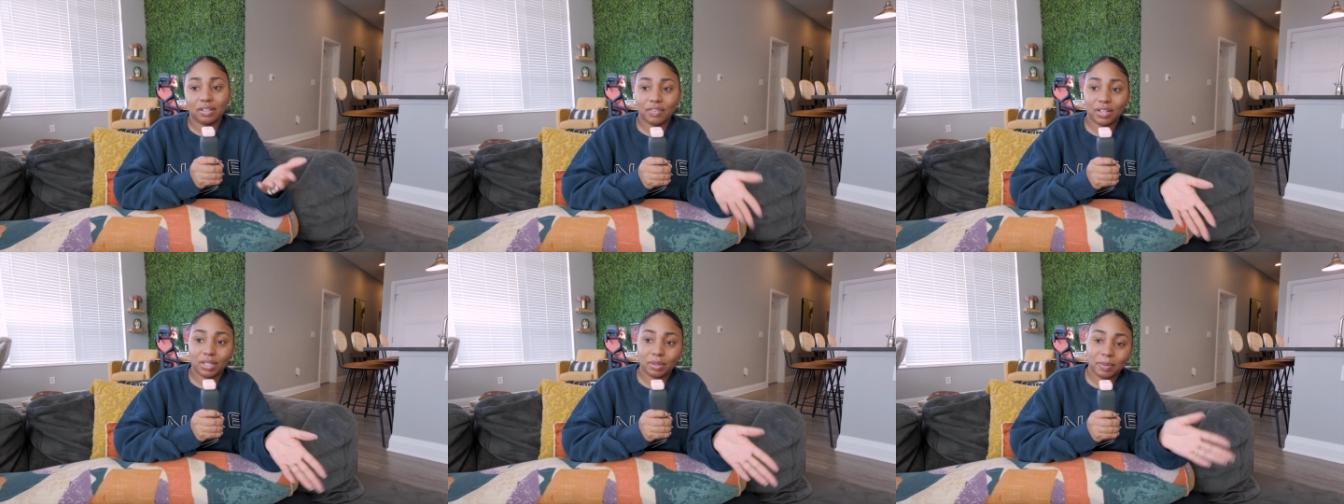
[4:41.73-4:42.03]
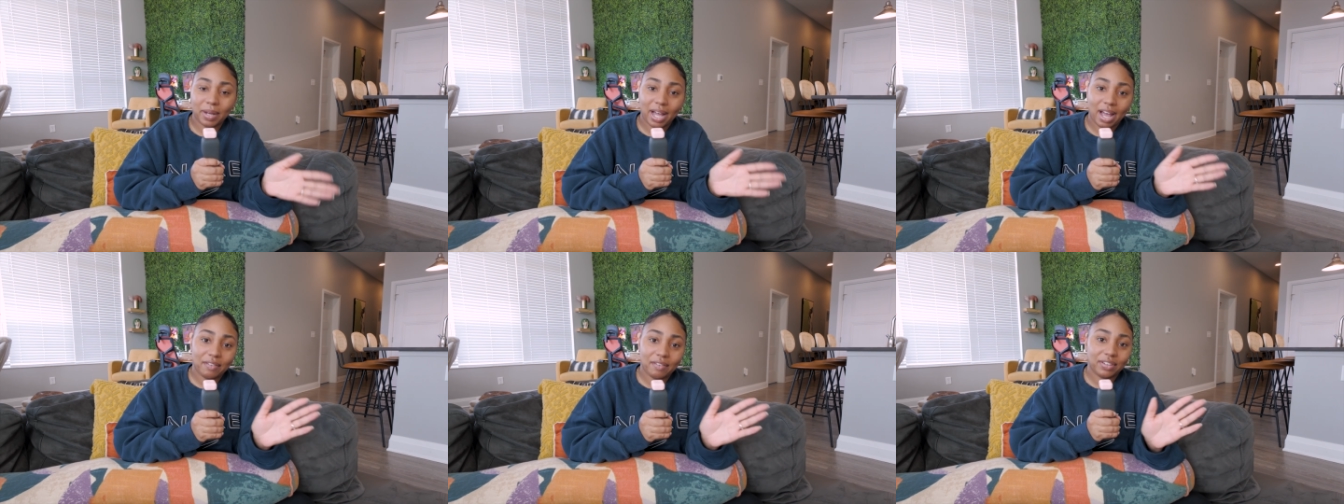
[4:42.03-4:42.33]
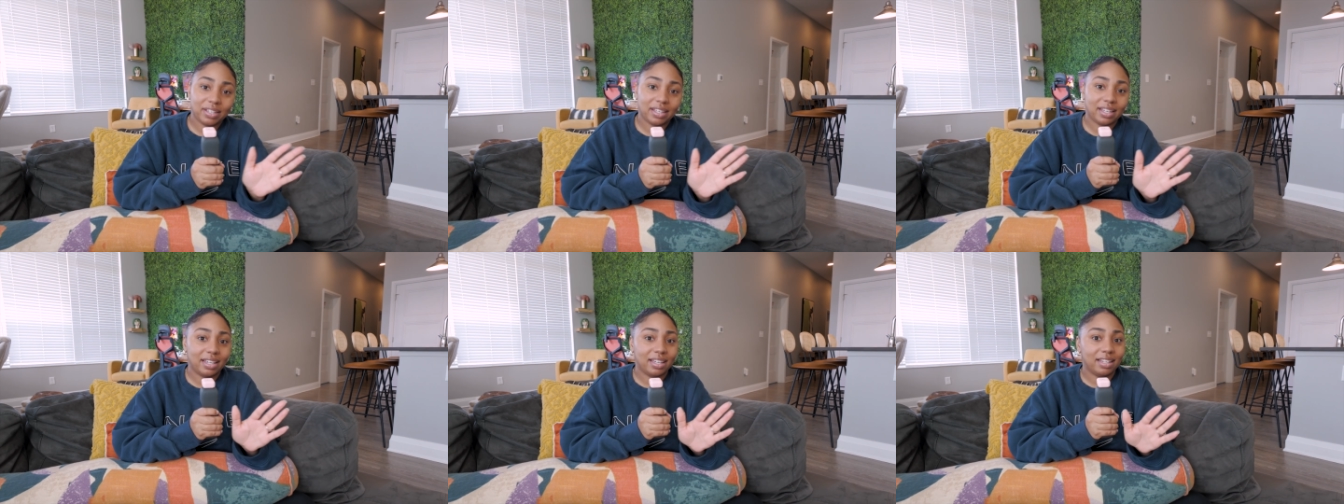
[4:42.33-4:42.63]
developer
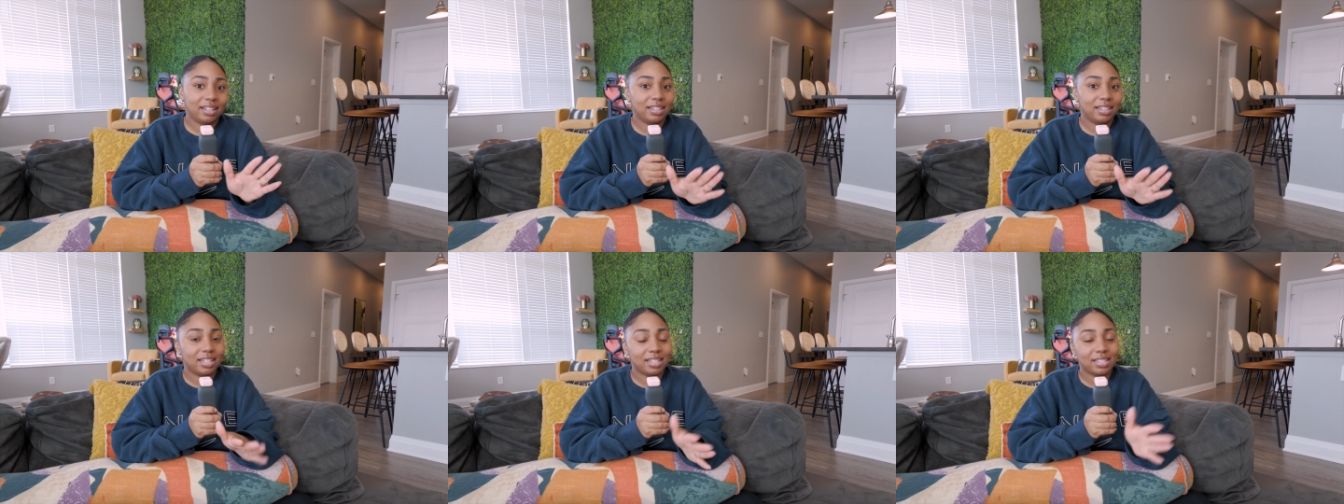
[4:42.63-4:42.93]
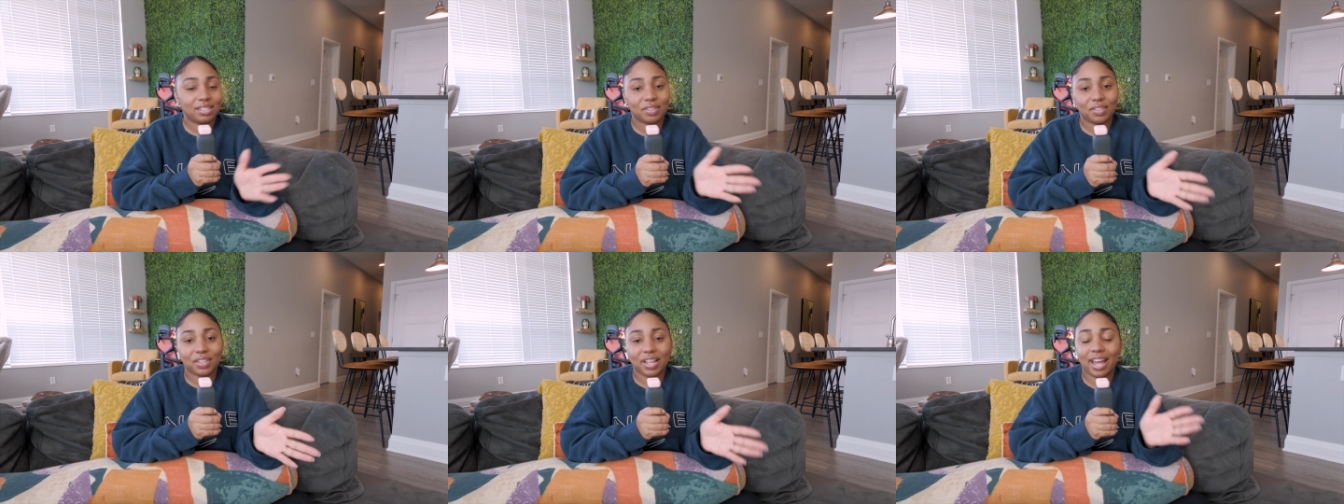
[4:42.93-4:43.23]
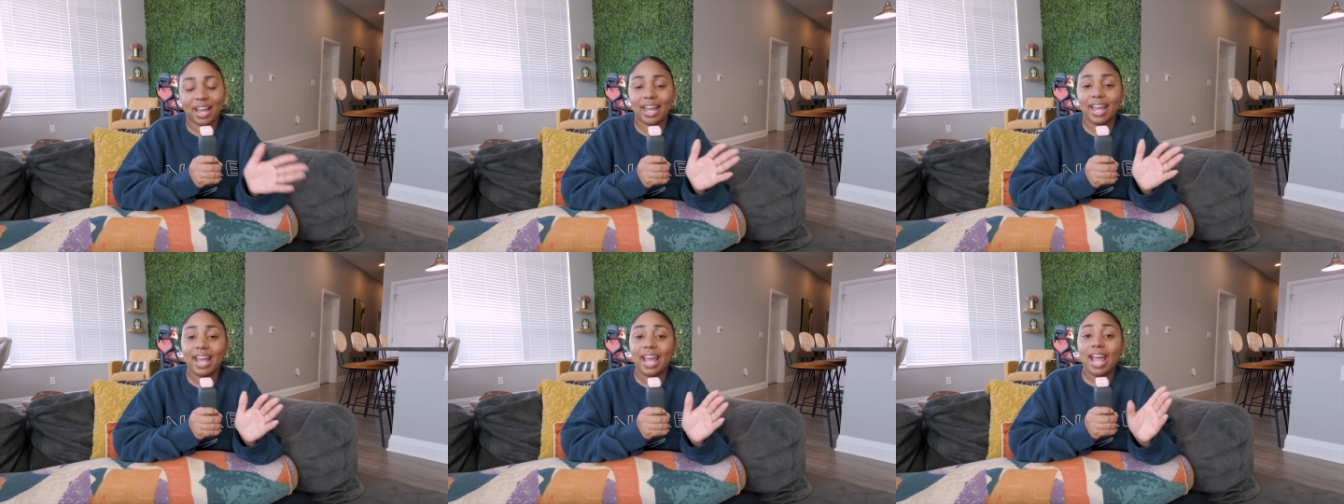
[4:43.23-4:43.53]
advocate, this or
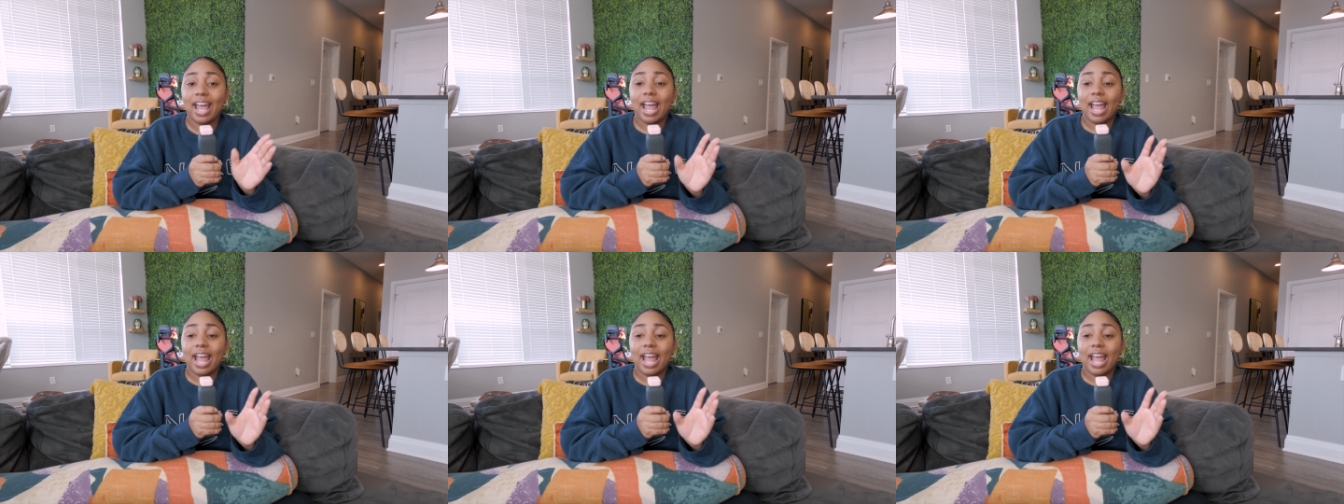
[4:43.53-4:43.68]
that.